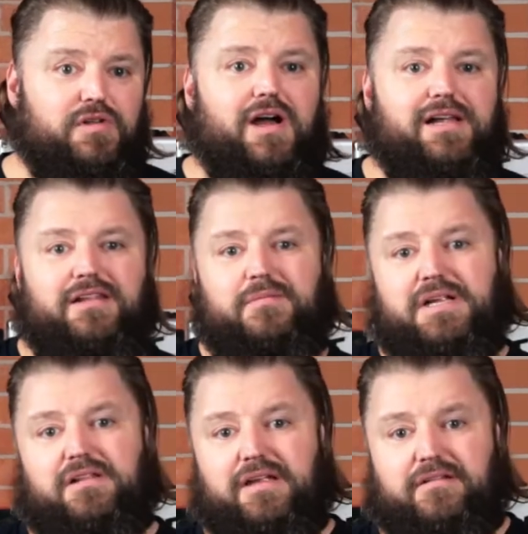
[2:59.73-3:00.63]
likely to be
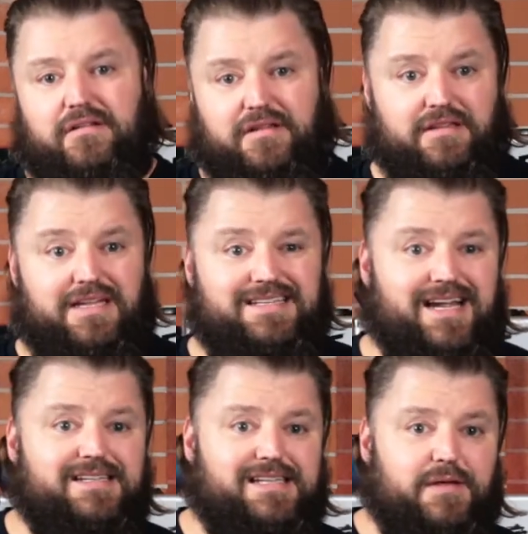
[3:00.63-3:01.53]
clicked than the
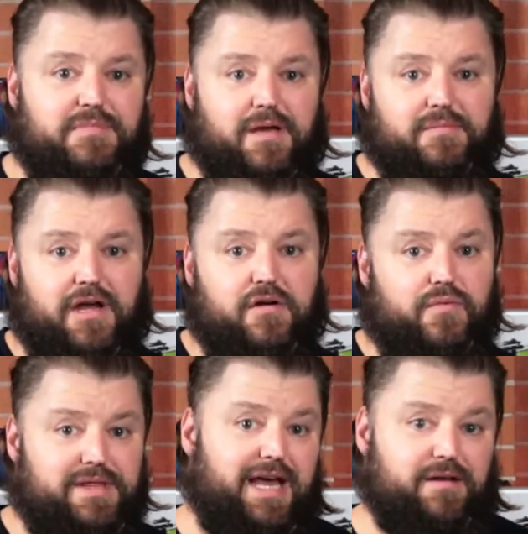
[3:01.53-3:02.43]
exact same thumbnail
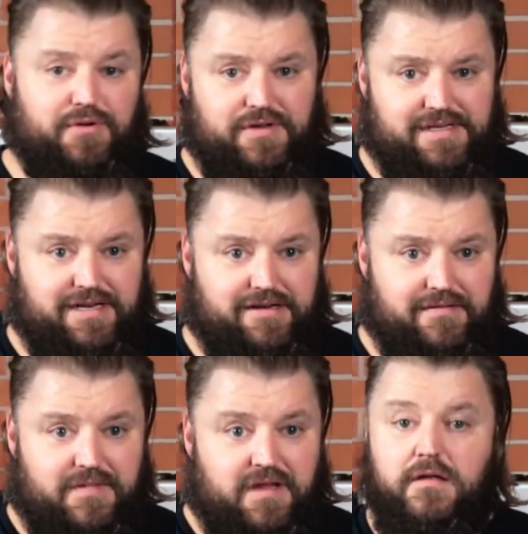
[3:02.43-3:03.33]
without a person in
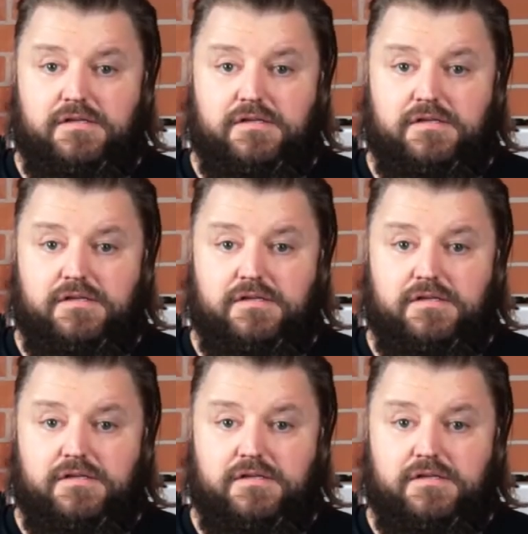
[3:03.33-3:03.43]
it.